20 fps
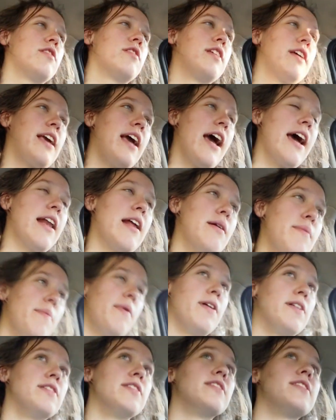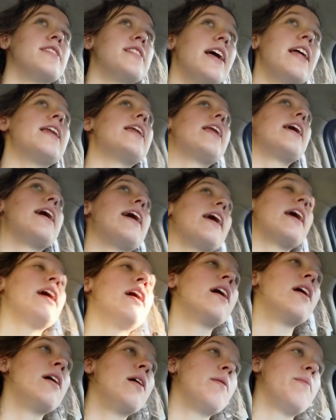the cat up on Sunday
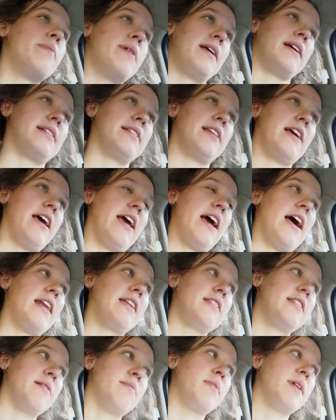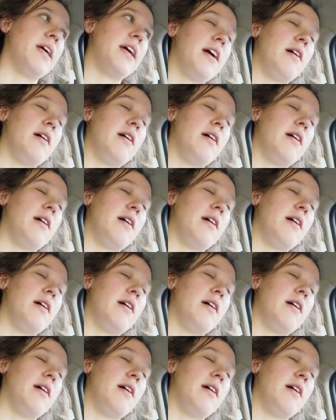because I had somebody